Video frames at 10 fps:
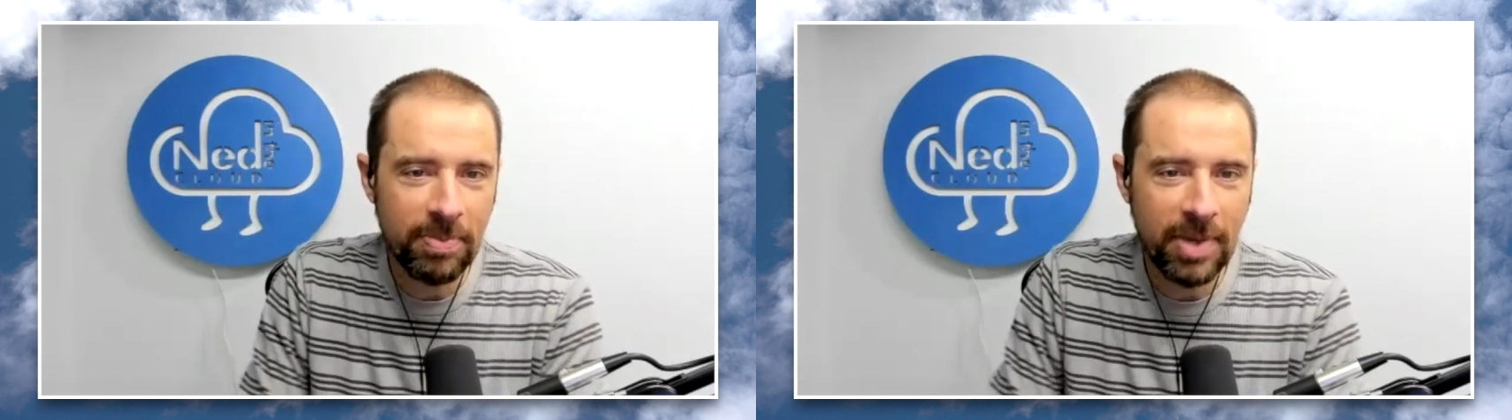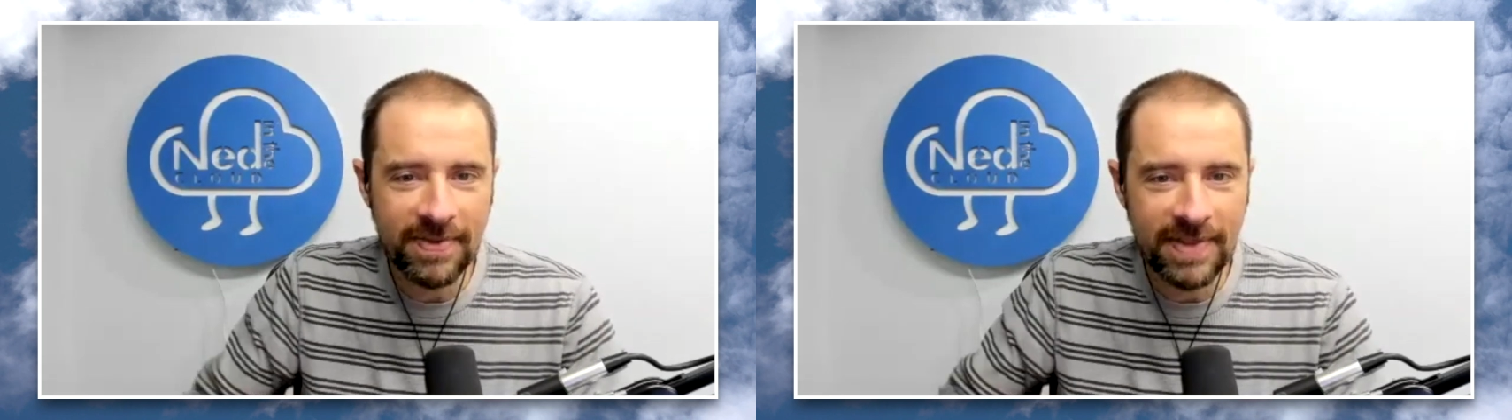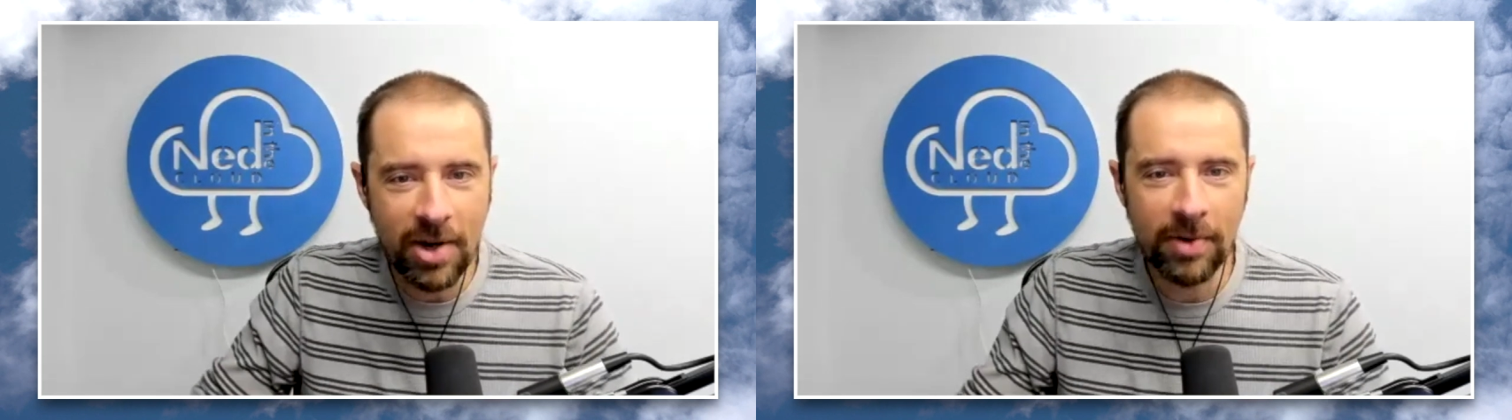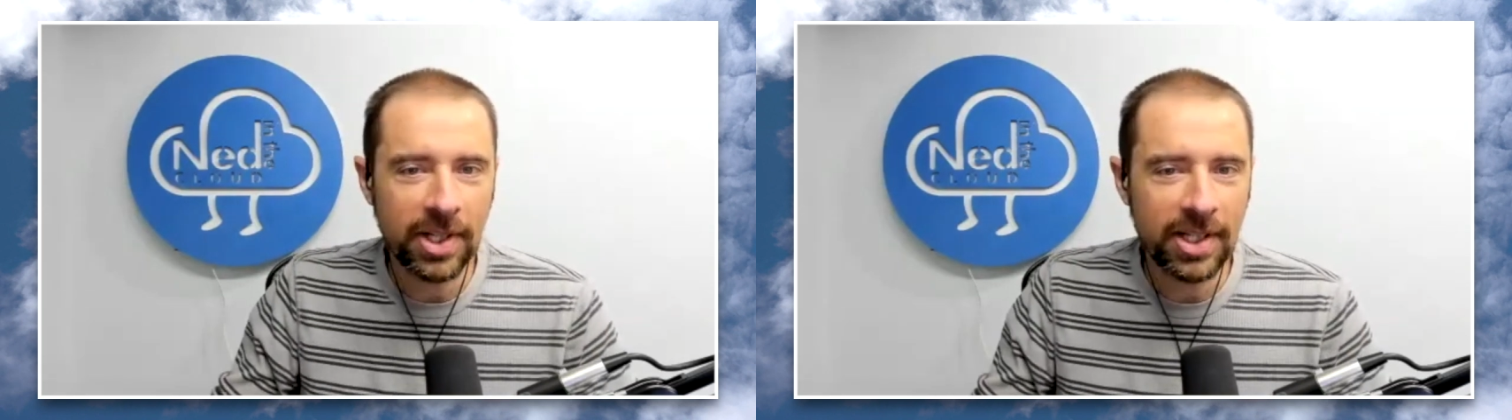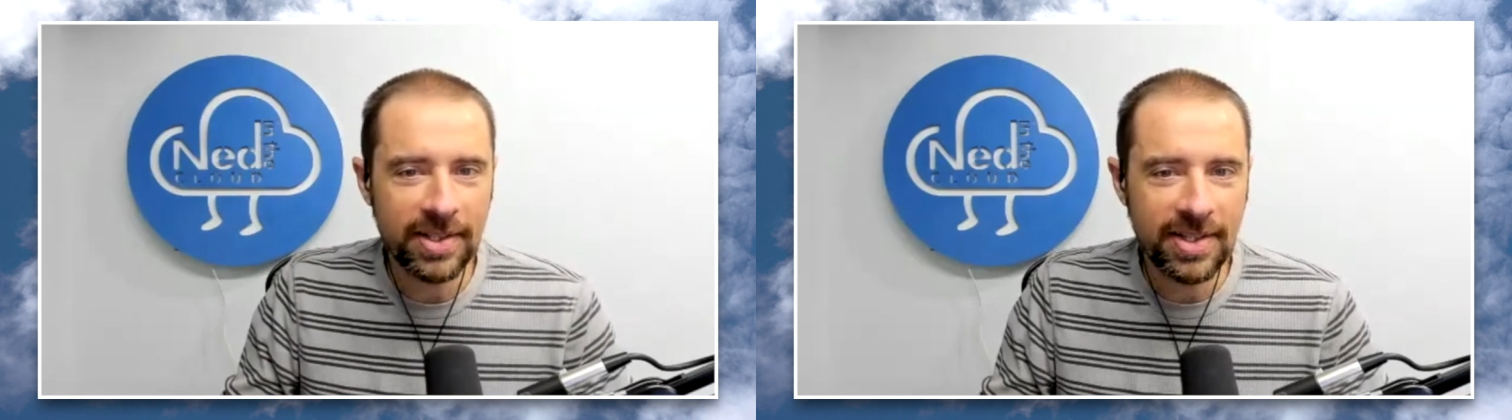paves that over
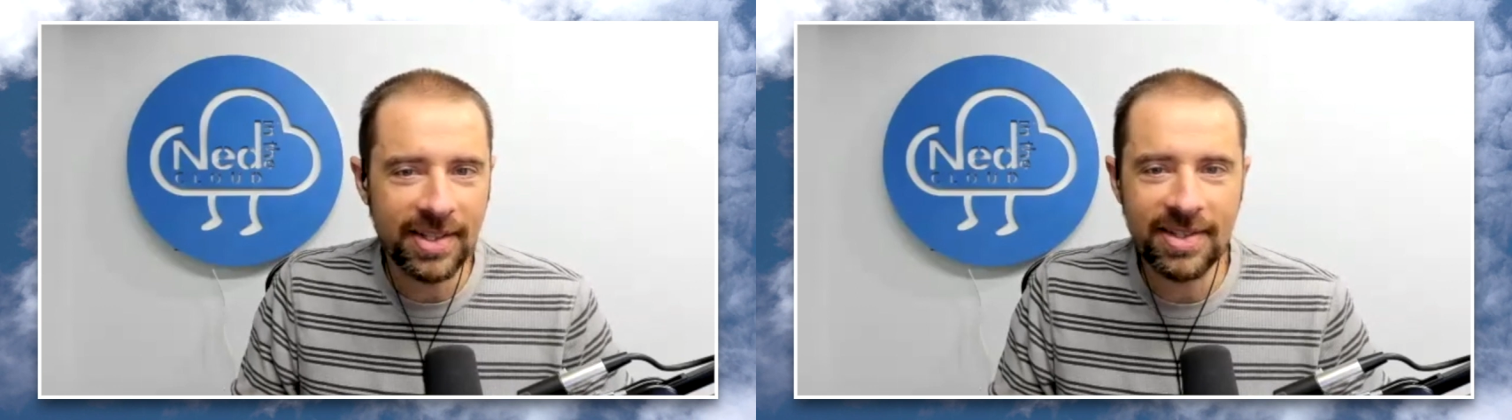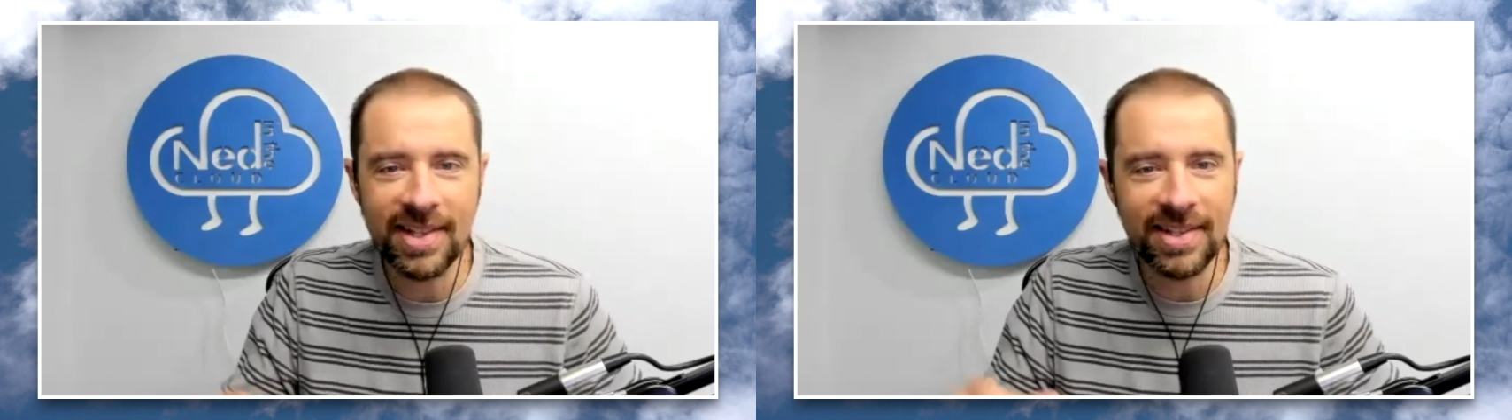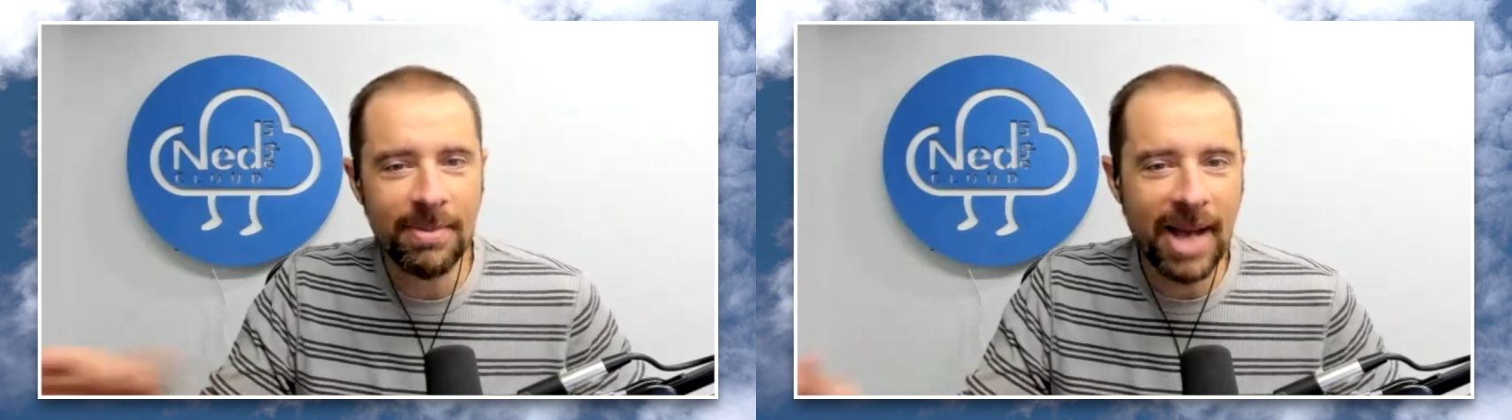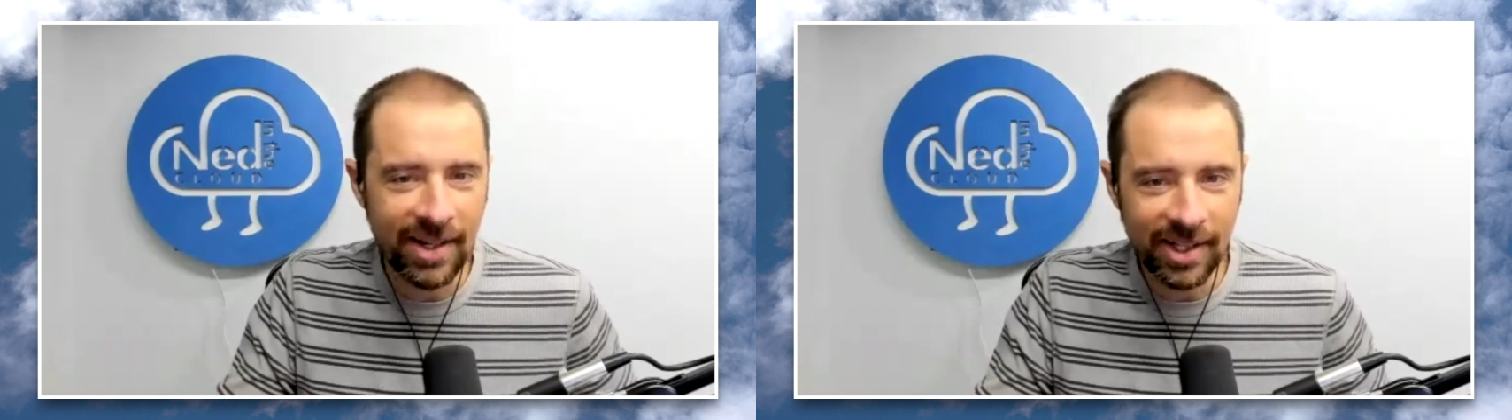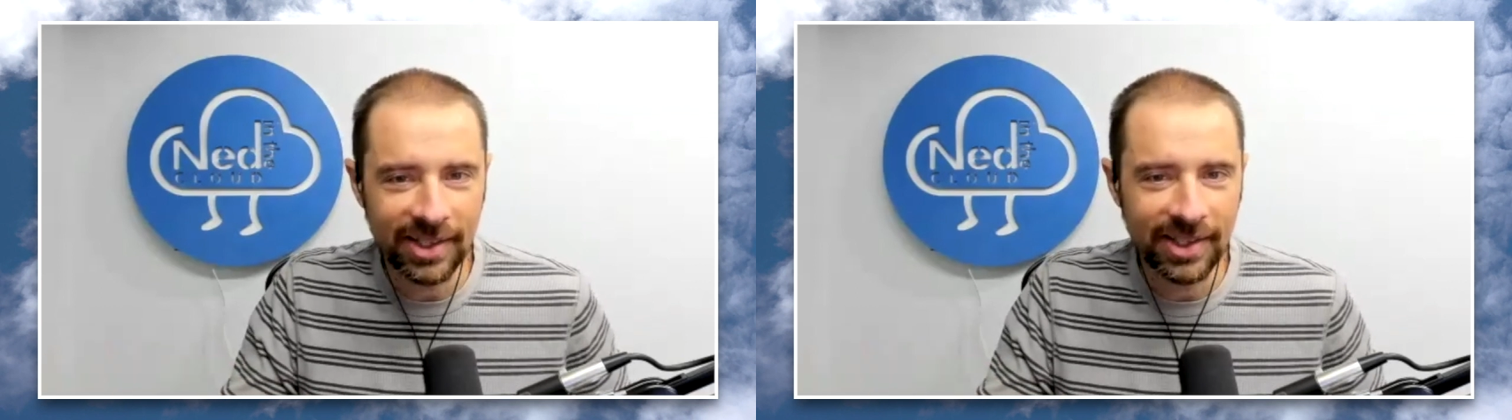because it says it doesn't
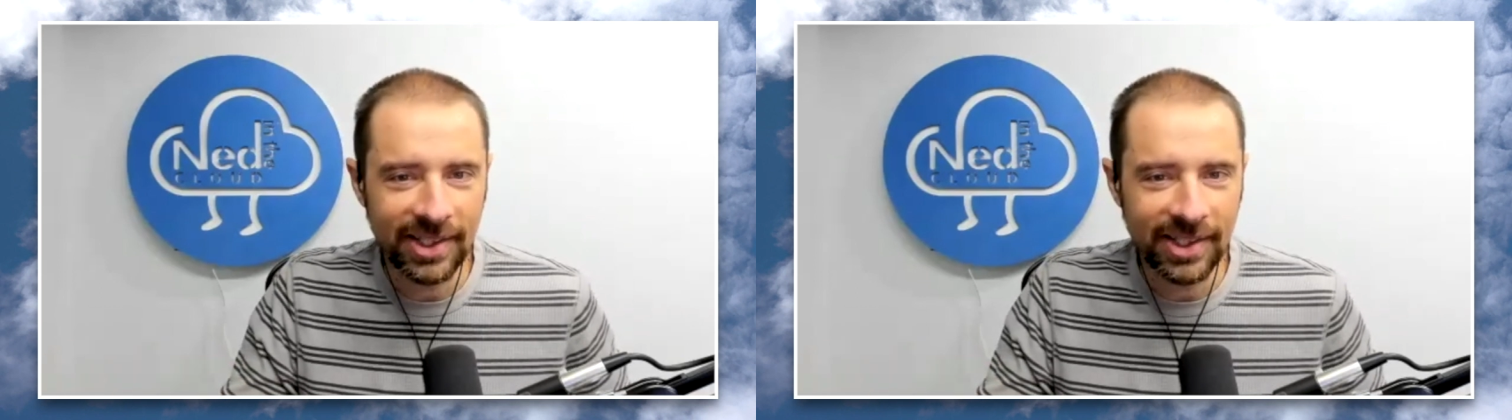matter